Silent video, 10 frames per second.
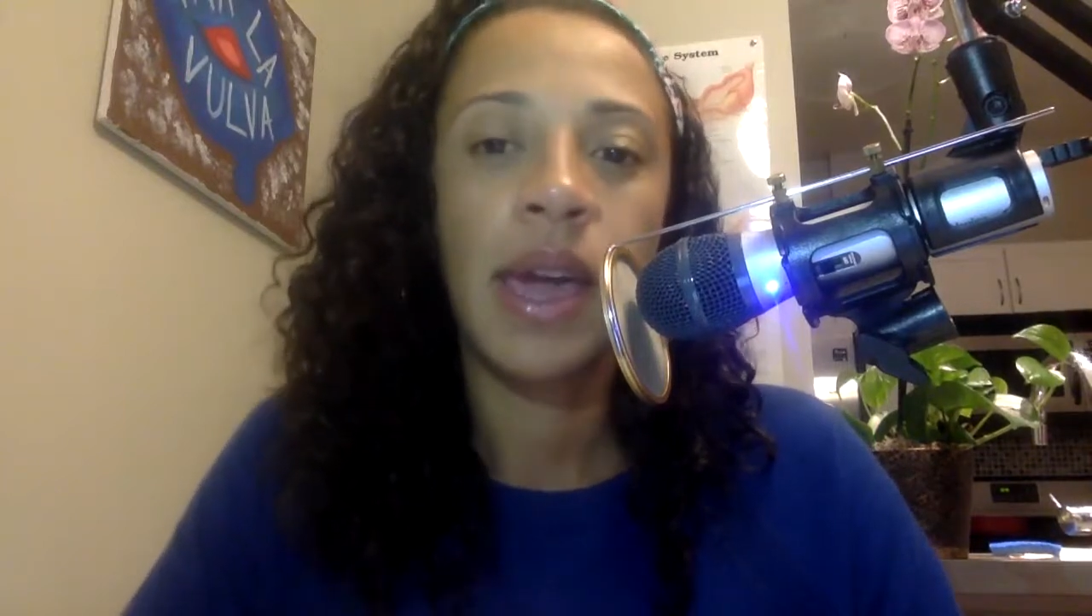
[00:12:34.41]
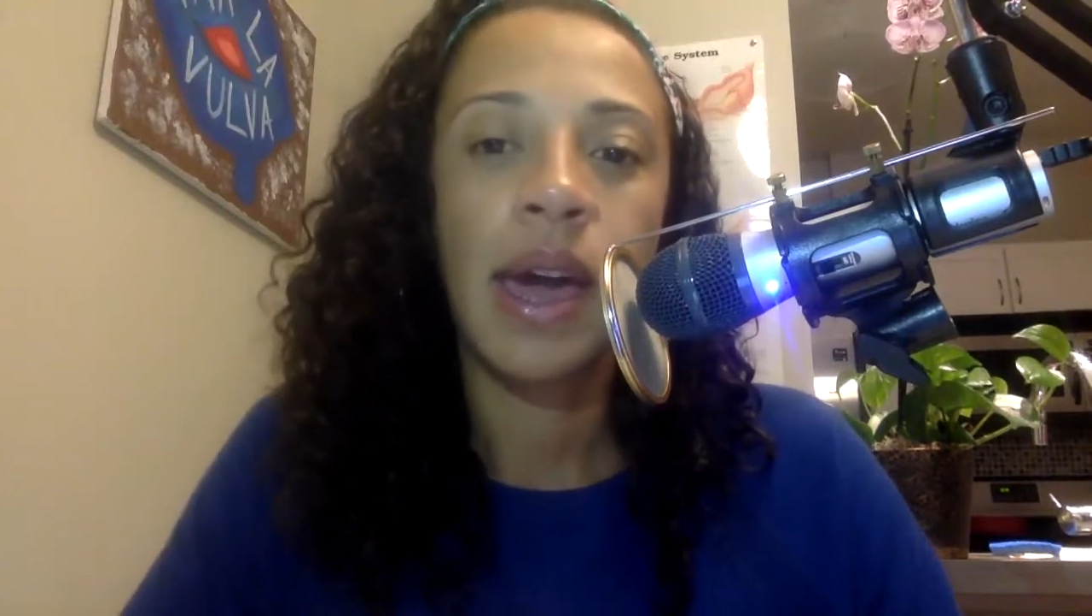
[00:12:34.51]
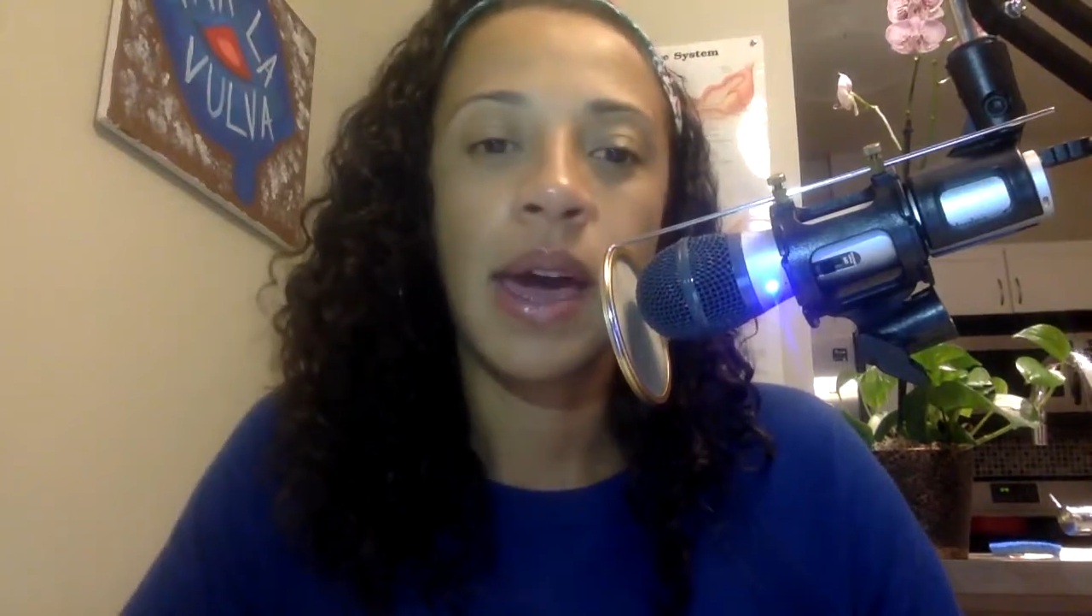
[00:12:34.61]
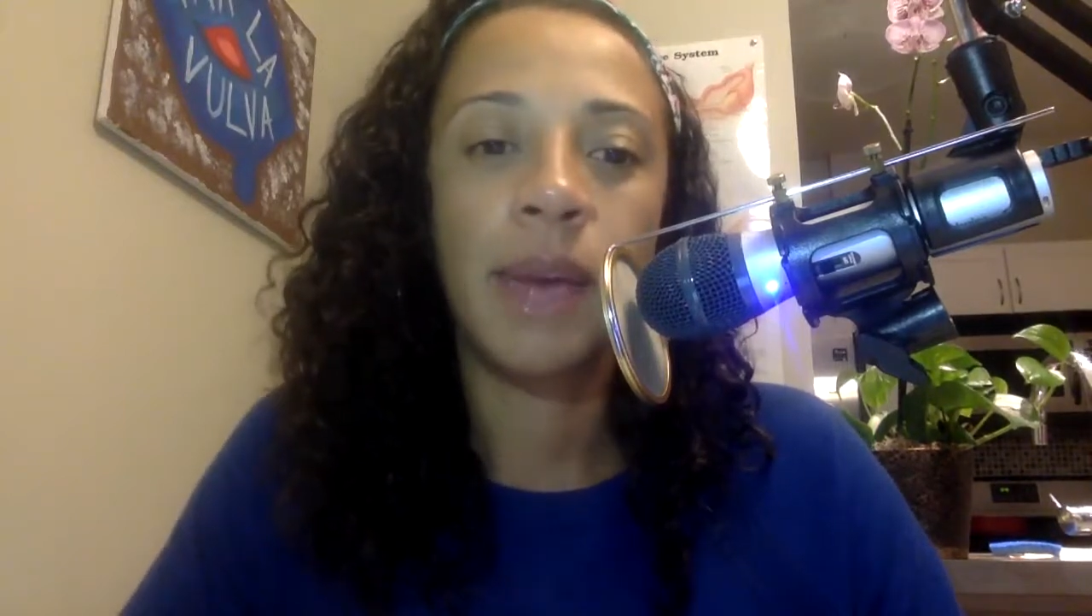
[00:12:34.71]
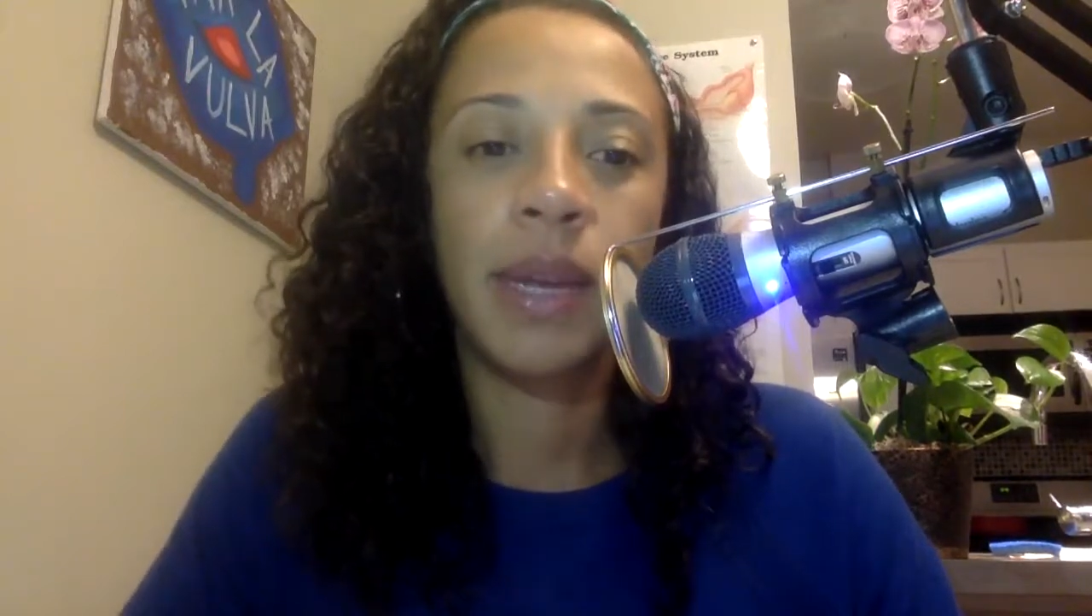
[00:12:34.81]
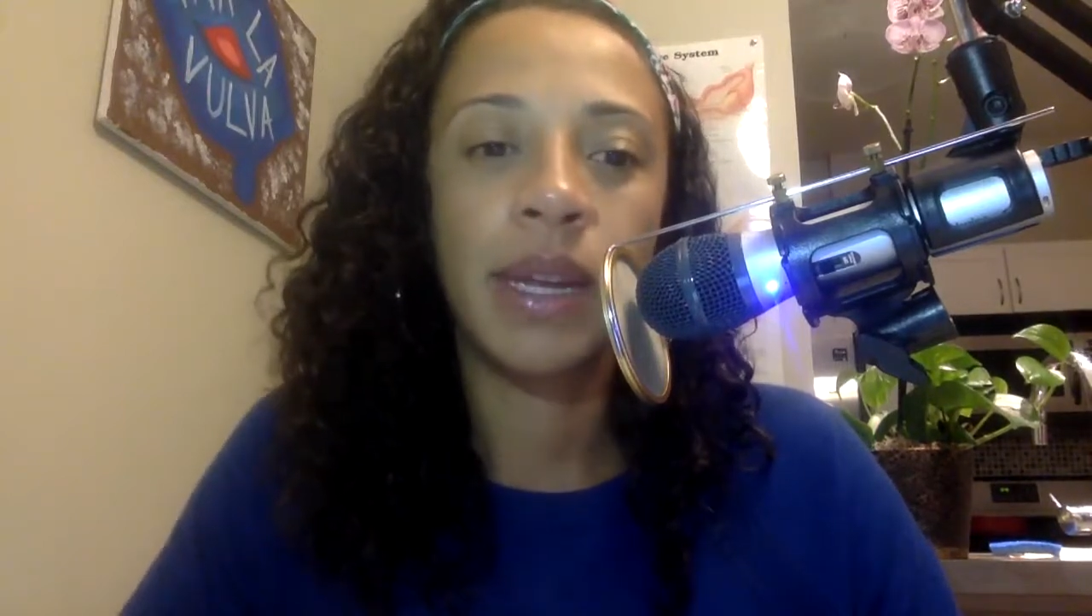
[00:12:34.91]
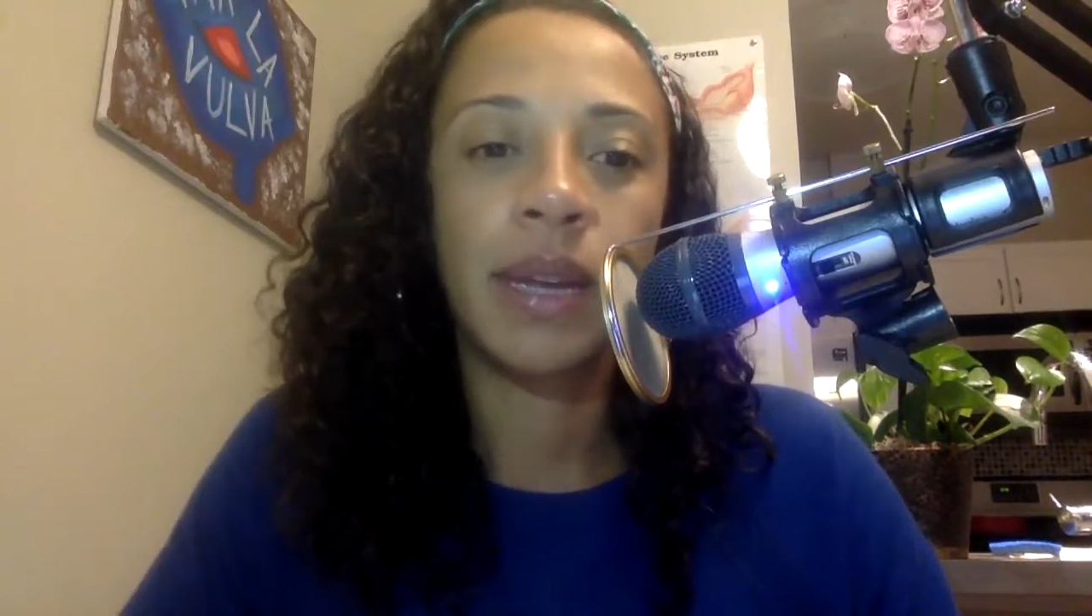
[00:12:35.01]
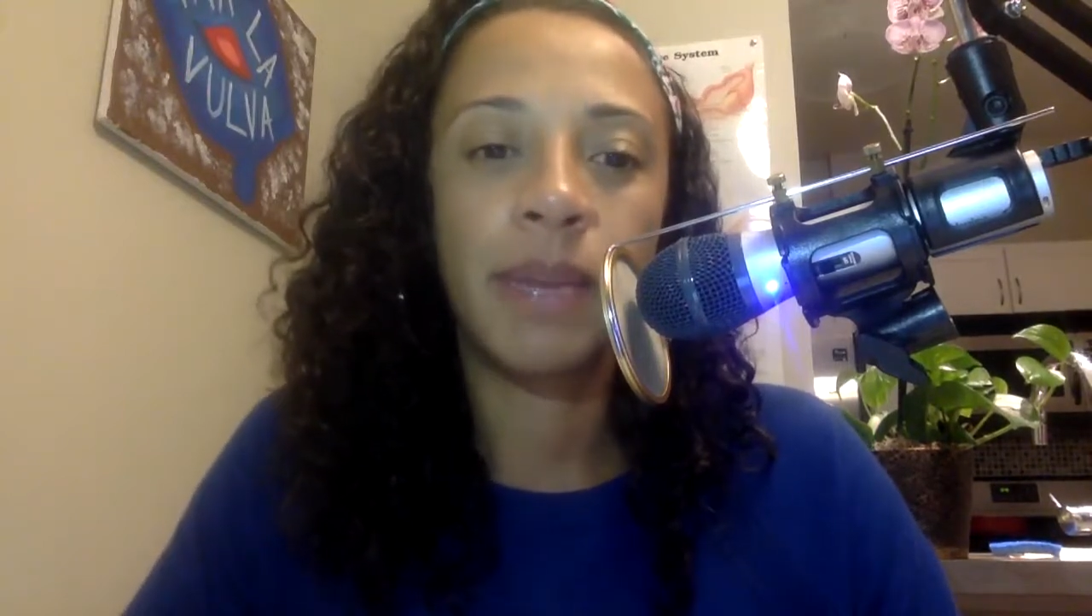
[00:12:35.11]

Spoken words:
and it can